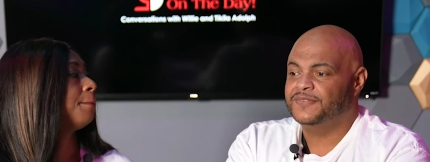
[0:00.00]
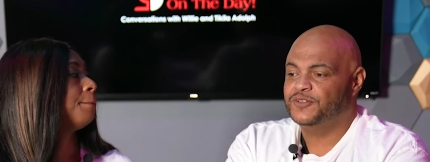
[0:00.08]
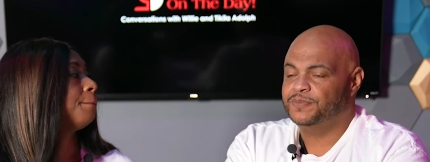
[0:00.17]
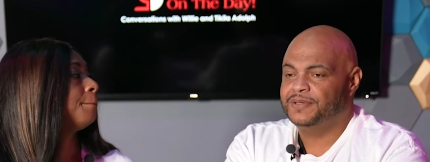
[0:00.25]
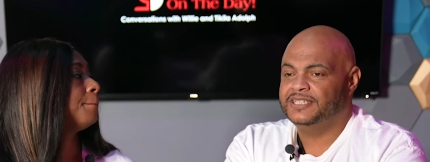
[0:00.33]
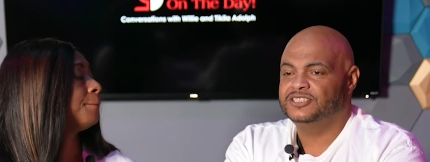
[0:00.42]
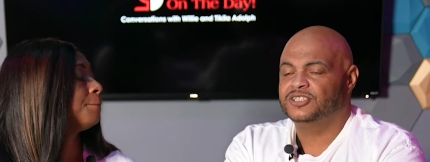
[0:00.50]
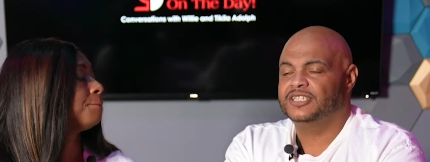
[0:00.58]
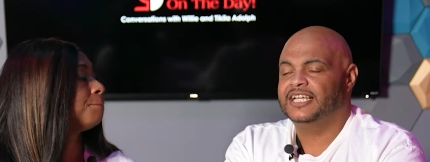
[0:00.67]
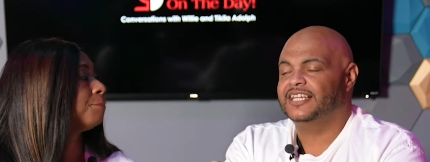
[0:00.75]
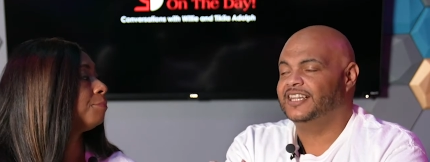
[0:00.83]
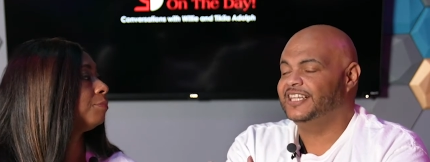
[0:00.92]
Speaker 1: you peace, so
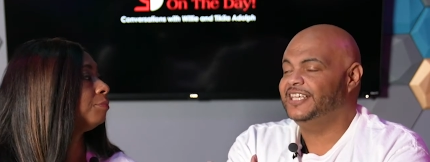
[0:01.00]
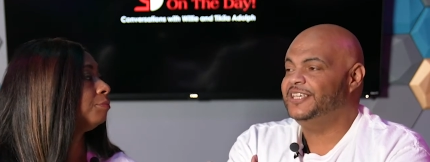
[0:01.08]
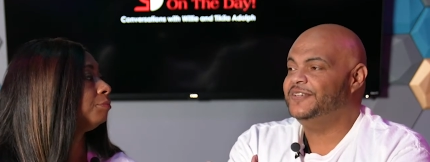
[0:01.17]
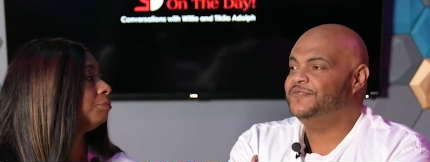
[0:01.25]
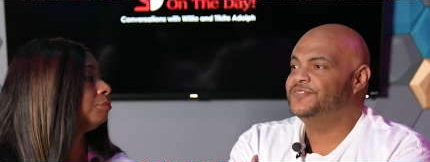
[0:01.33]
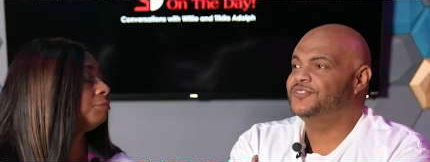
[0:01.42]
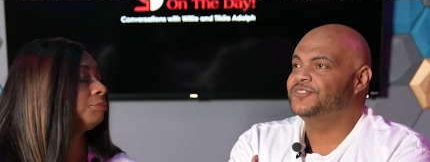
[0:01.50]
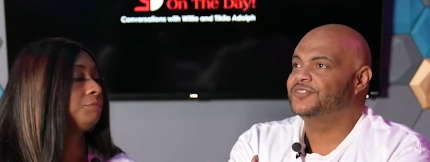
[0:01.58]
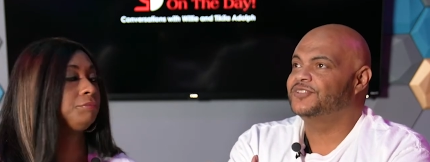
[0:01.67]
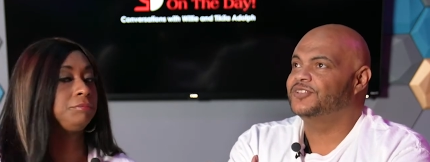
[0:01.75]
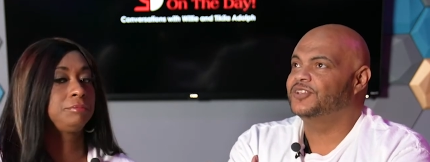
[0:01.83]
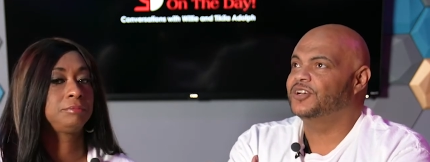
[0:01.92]
that leaves
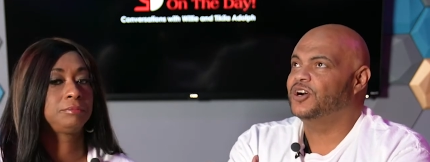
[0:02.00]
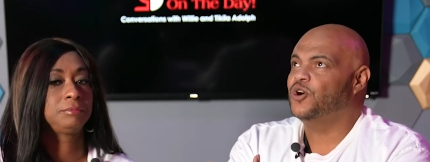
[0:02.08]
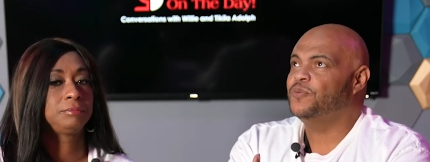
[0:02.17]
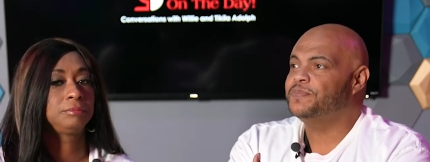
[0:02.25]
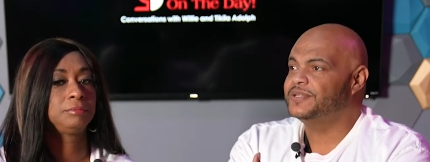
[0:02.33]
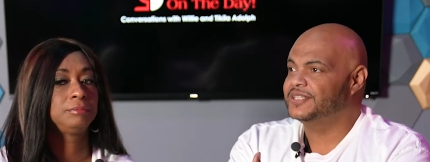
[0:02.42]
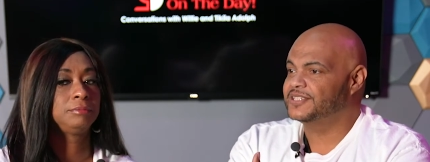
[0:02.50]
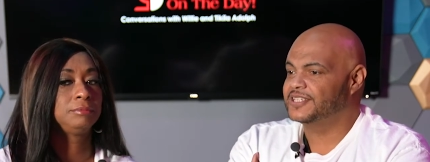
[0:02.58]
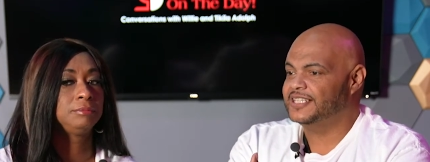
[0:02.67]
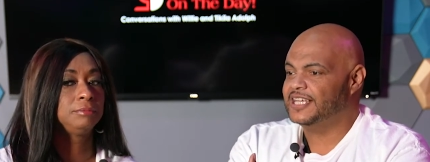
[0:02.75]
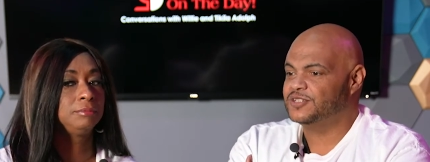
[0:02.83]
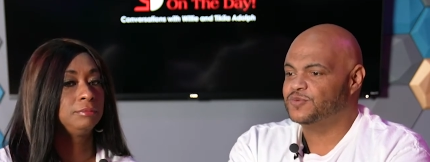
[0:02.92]
openness, and
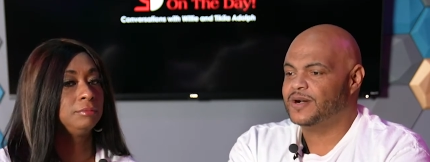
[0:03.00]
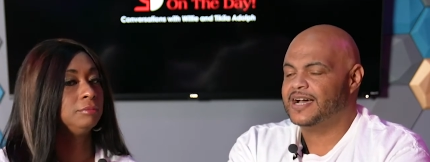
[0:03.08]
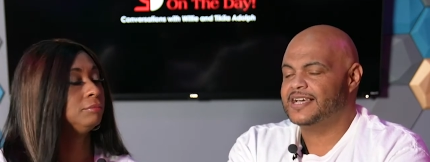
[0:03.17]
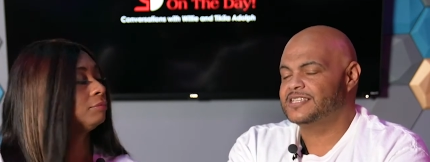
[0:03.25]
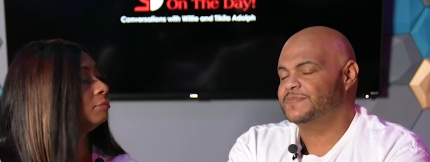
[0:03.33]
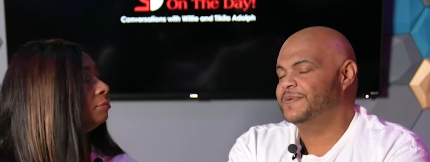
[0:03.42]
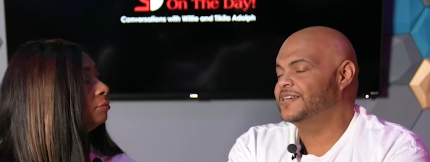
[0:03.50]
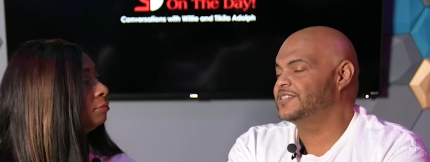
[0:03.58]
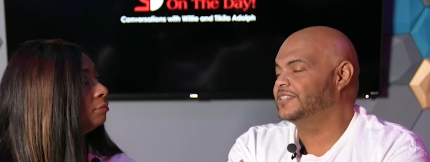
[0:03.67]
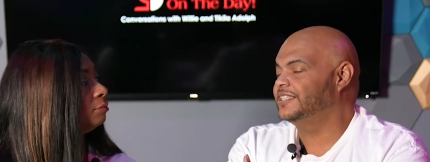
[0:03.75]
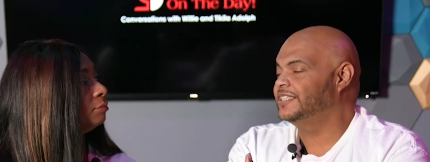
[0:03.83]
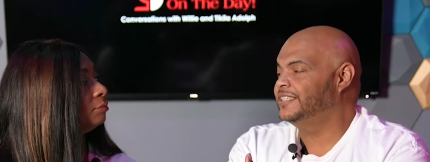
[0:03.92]
that's why,
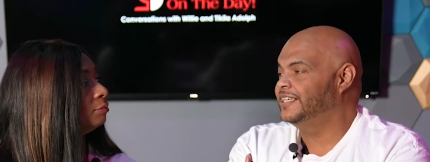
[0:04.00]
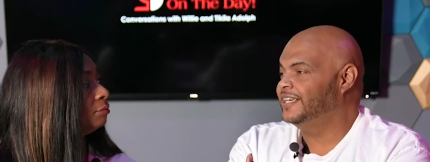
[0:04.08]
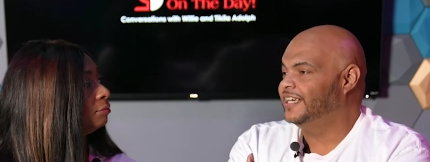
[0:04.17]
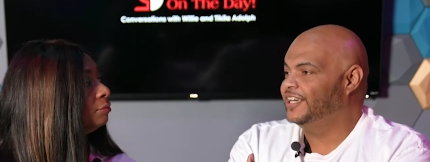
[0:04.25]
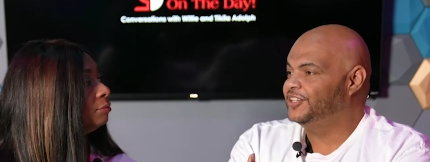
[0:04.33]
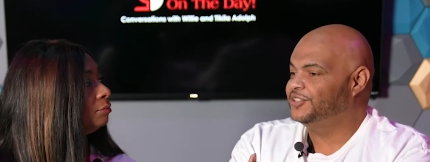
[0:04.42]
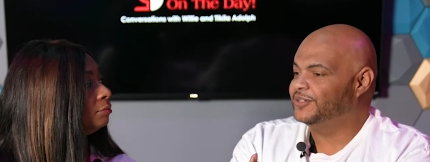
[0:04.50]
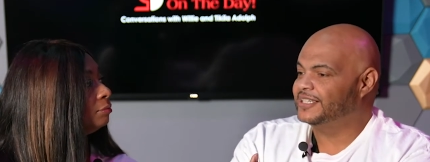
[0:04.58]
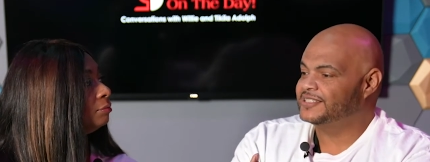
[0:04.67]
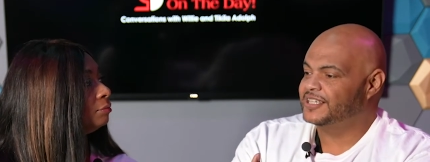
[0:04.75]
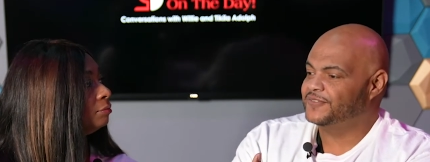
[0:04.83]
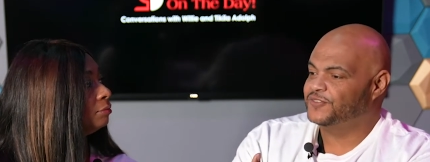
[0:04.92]
especially, you know, I
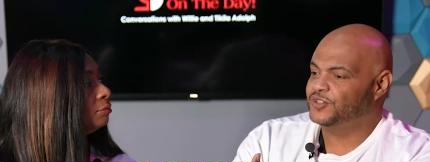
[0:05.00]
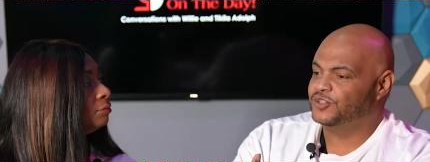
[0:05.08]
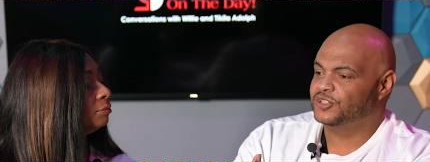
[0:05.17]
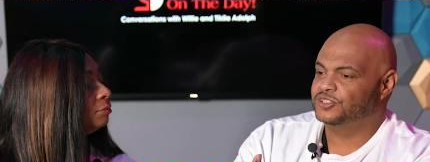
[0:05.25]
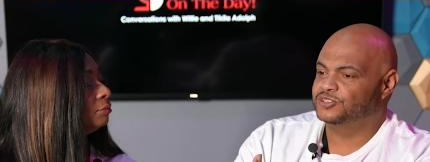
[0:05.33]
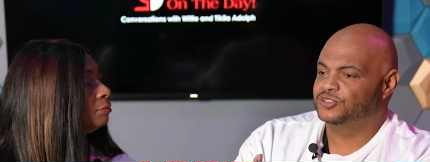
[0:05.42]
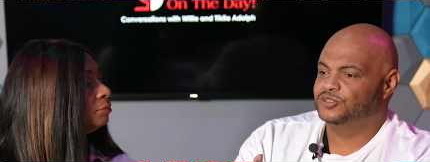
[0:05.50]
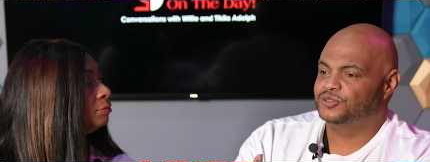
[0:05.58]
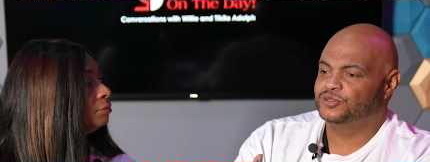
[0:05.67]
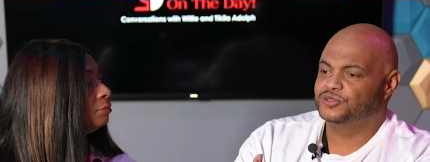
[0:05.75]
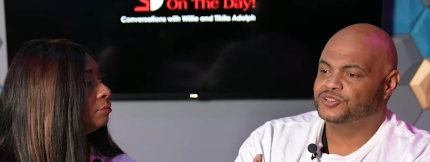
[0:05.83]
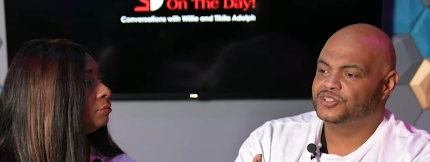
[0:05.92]
say if you're going
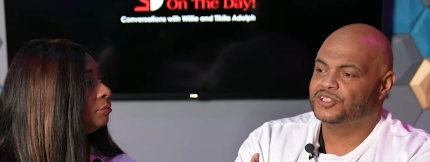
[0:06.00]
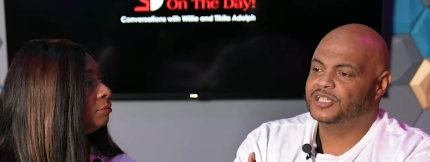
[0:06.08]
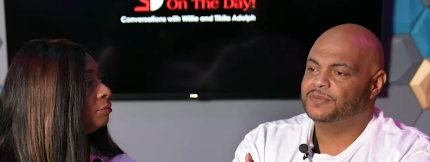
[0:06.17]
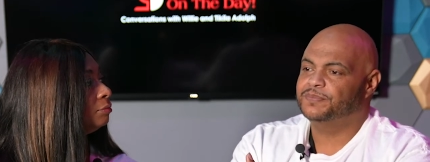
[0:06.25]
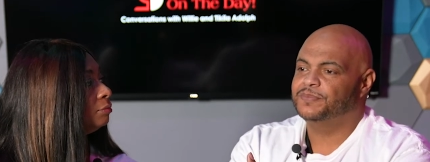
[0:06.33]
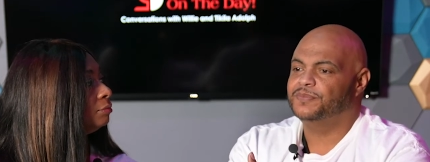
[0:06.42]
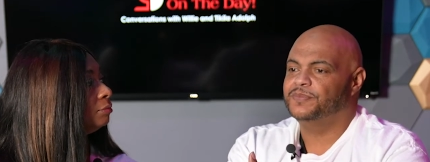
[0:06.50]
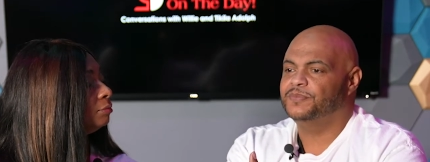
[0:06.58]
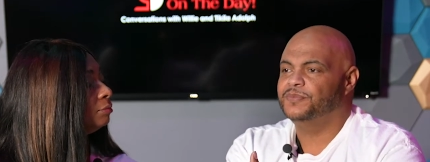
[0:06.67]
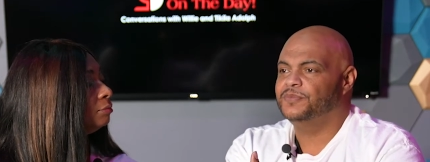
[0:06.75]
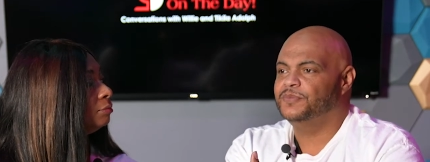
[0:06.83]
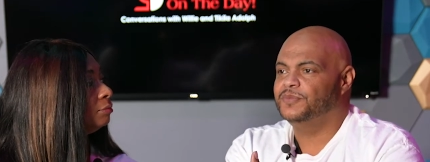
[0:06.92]
to sleep
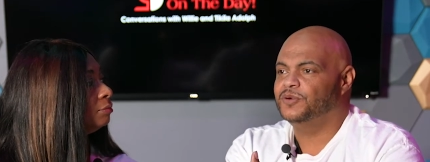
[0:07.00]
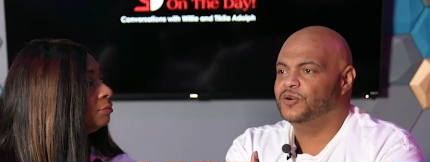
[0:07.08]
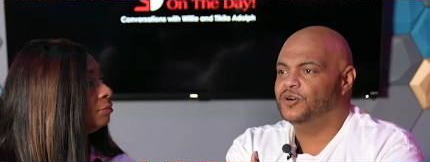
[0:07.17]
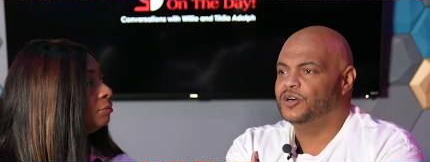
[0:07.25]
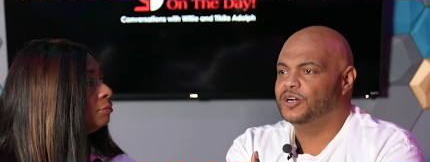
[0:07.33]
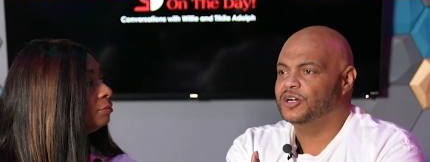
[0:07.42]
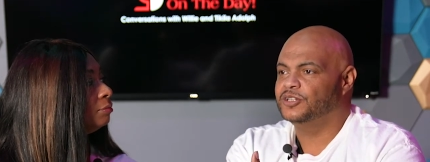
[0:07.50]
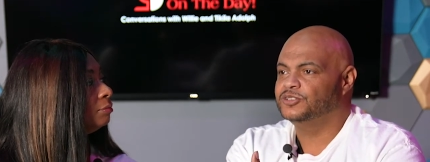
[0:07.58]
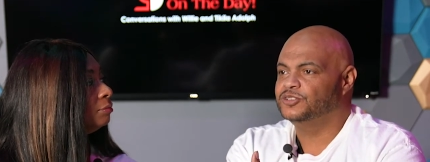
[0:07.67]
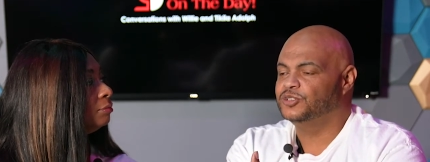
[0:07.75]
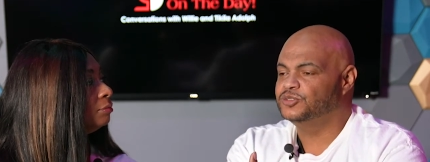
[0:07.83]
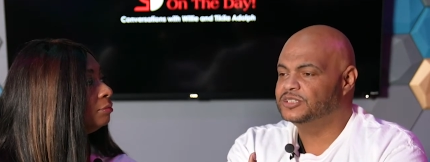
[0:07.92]
or
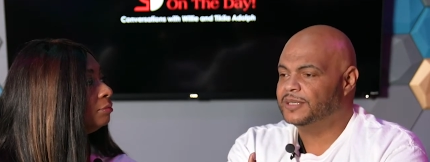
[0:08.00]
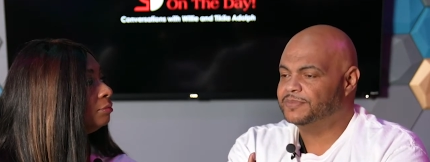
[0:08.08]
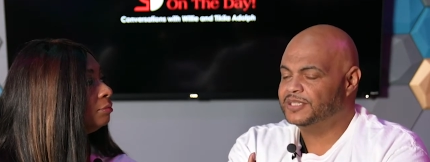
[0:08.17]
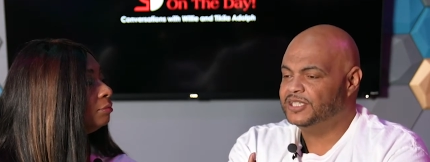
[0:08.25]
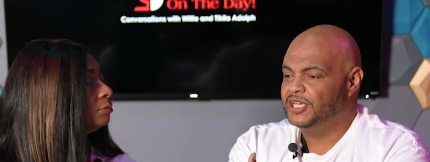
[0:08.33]
do something,